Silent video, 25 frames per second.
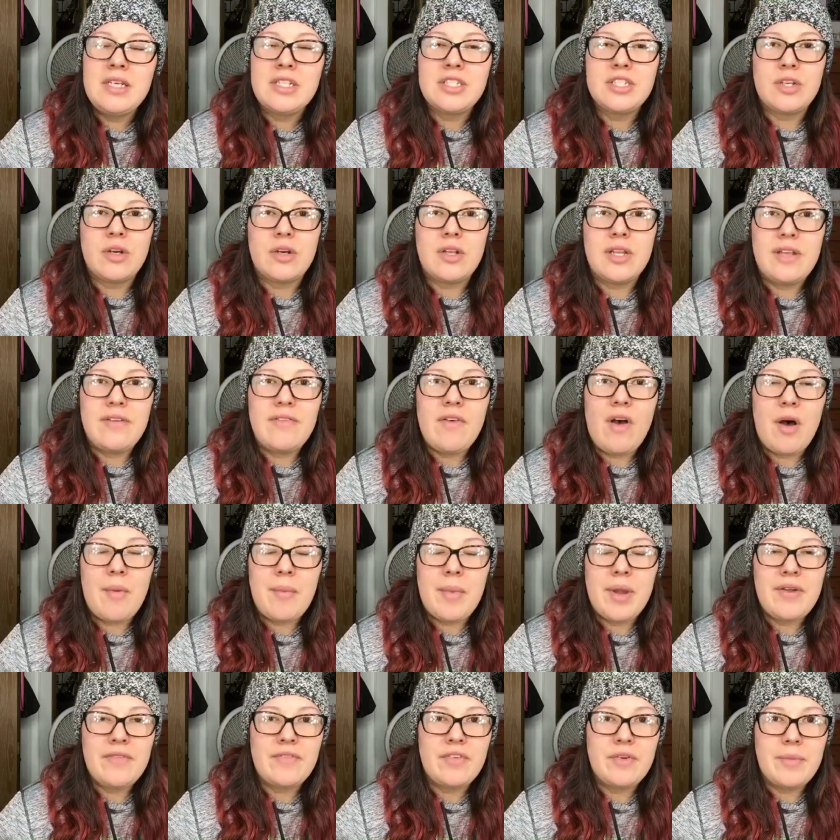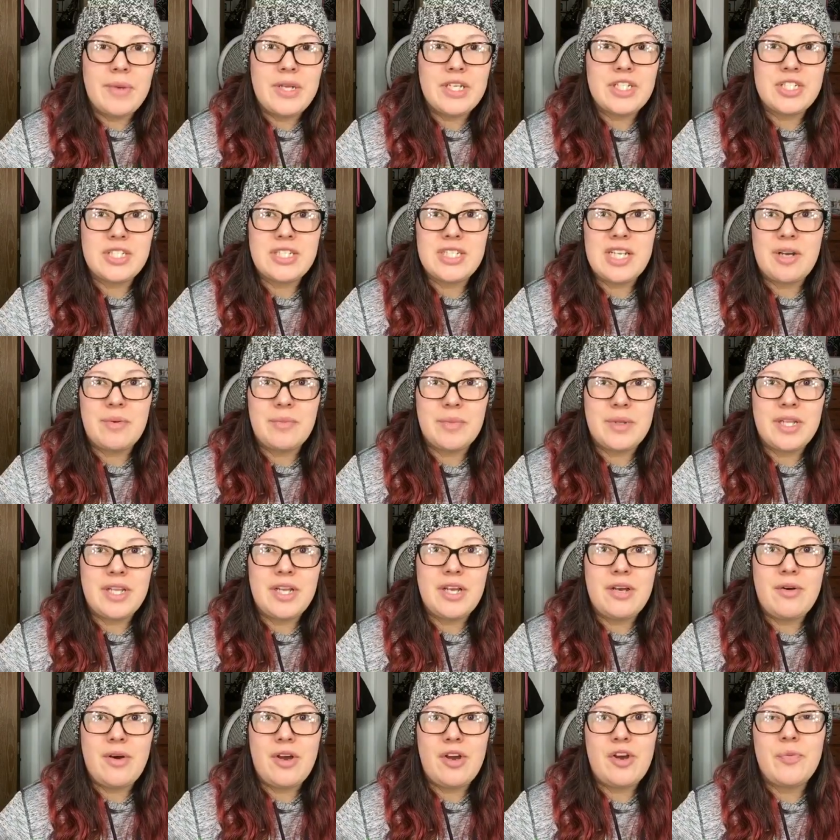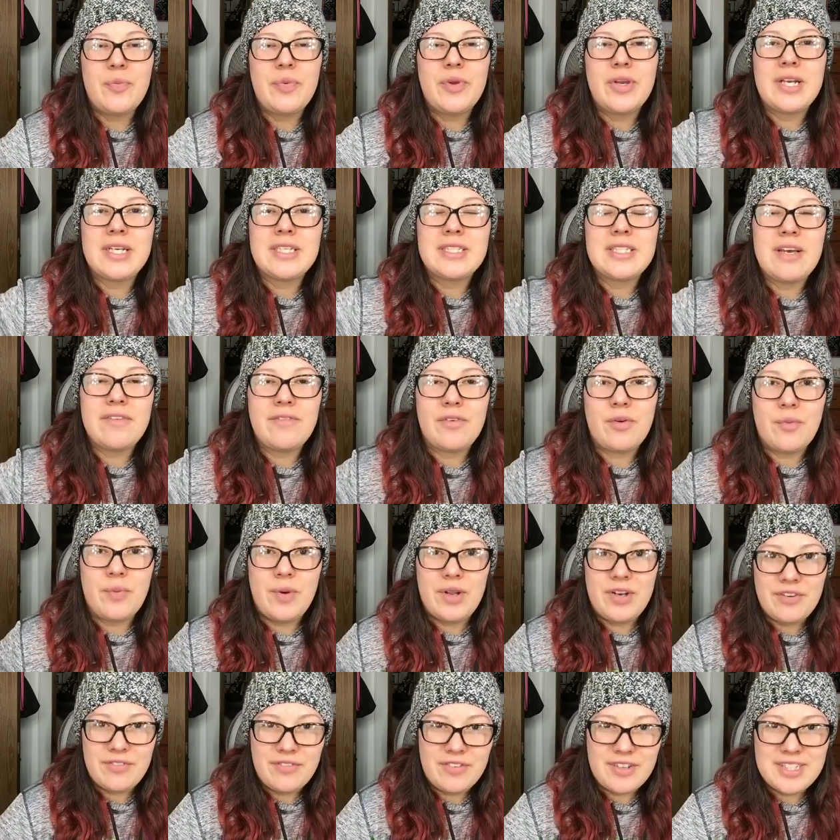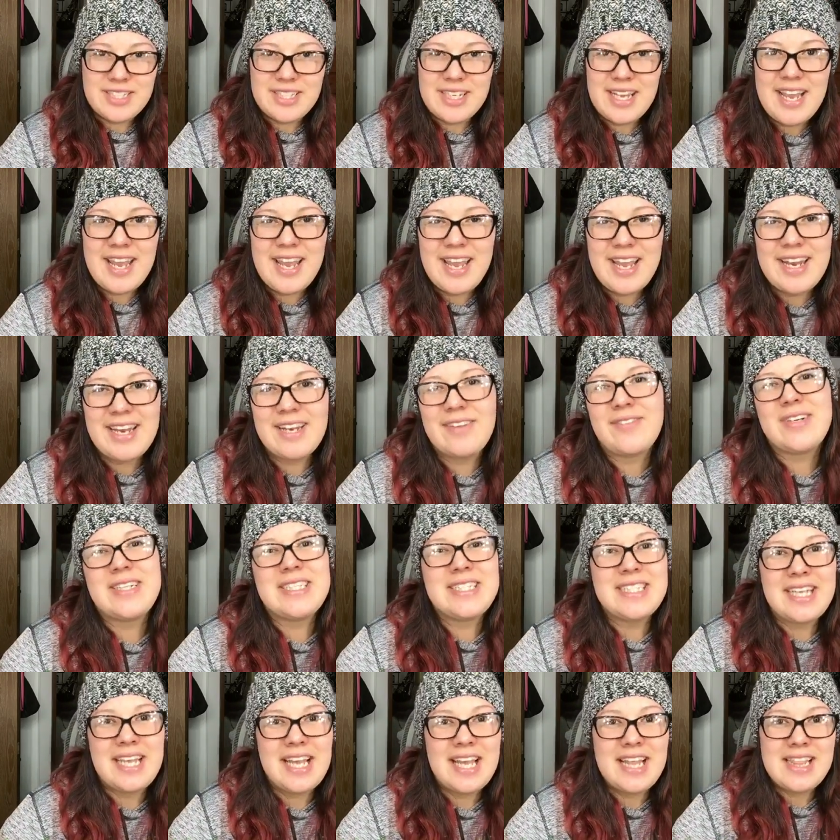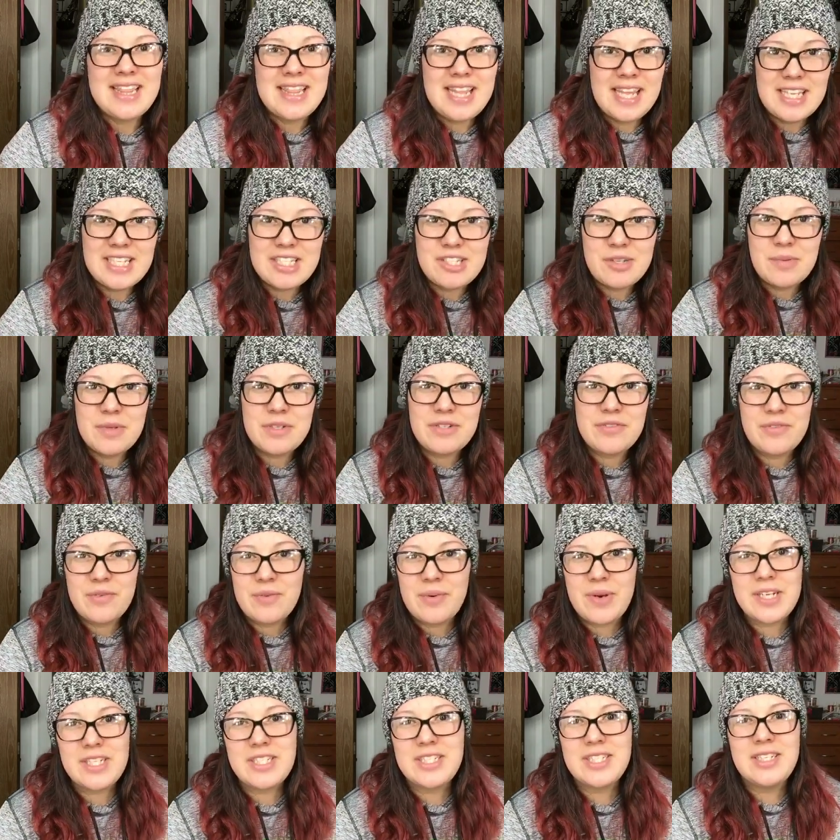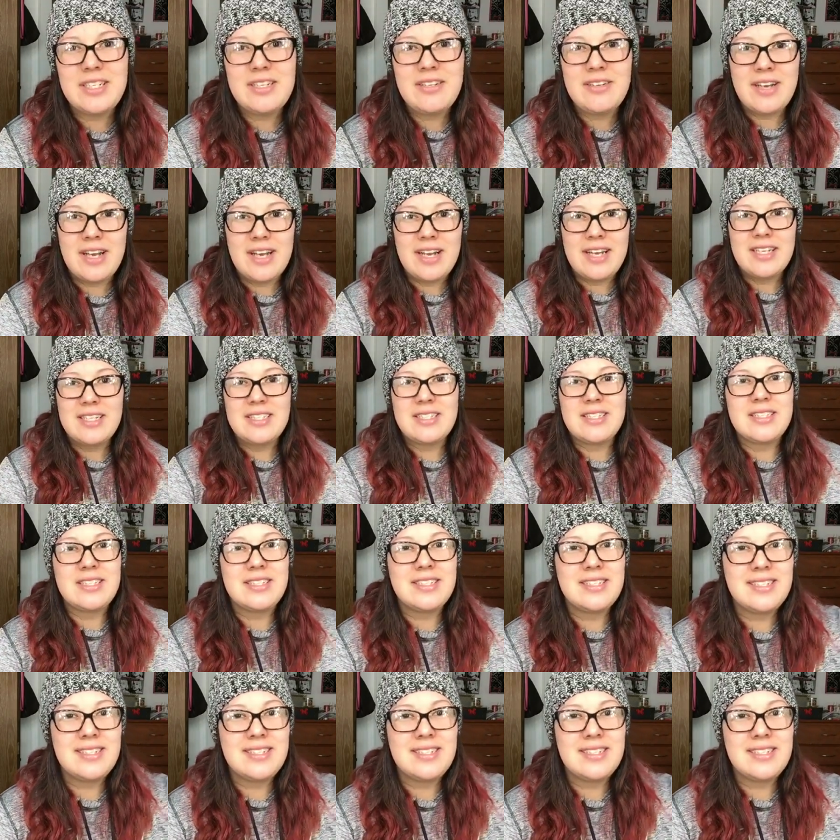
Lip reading: So I'll leave all my information down below. I hope you guys have a wonderful day. And once again, thanks so much for watching, you guys.